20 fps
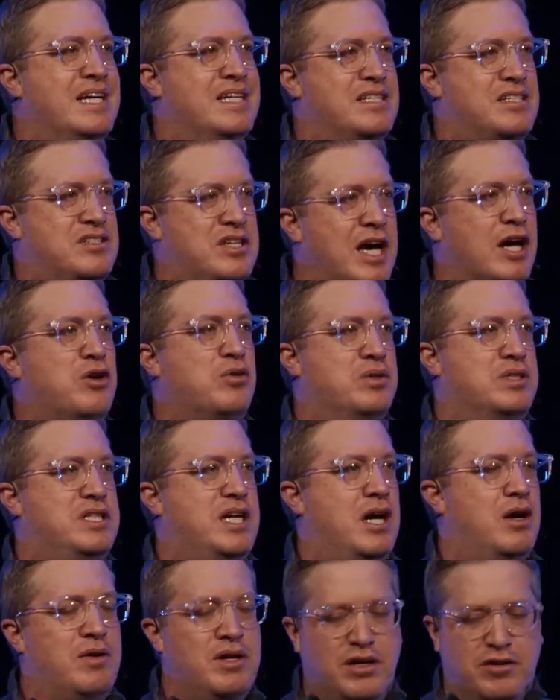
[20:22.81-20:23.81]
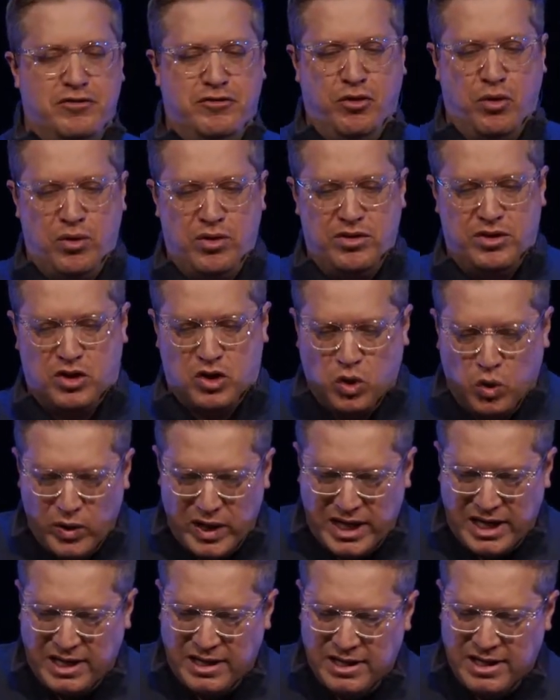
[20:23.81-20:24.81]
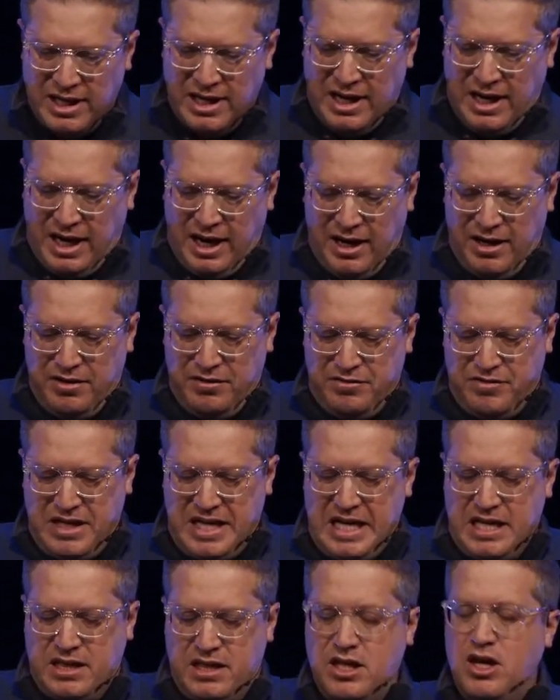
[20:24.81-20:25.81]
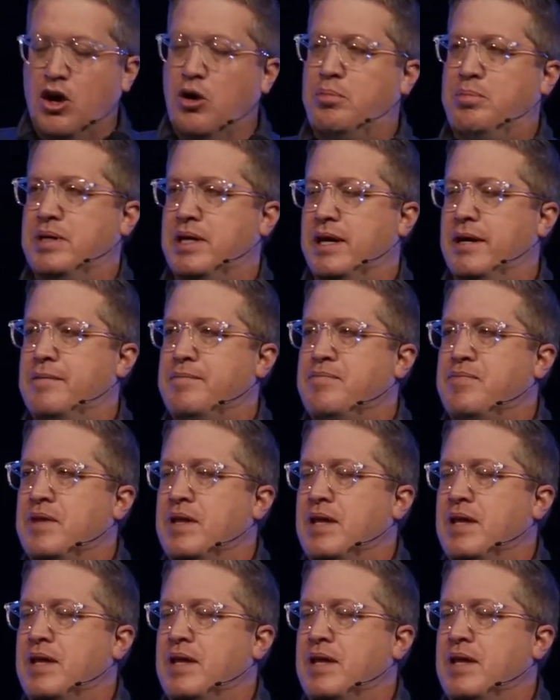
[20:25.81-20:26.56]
secretary for the queen of Ethiopia.